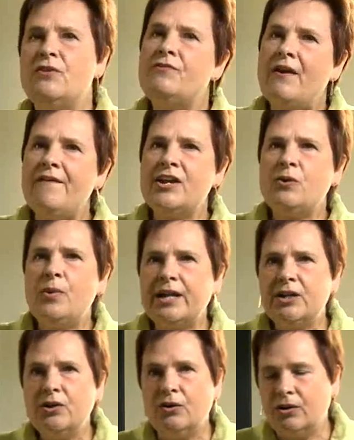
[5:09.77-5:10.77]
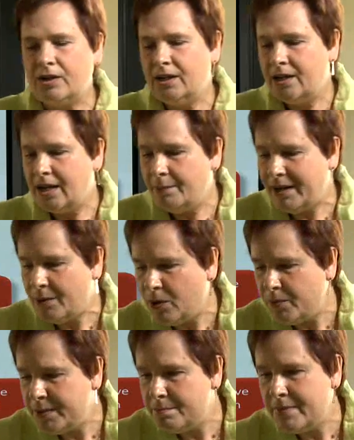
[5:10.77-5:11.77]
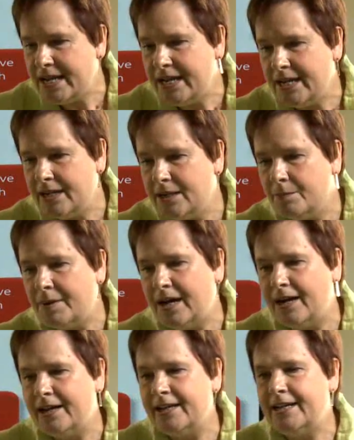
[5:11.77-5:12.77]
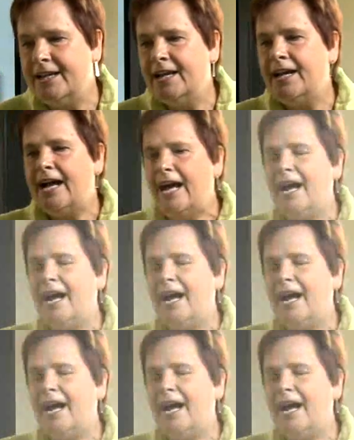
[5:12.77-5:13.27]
So a very quick look about what we mean by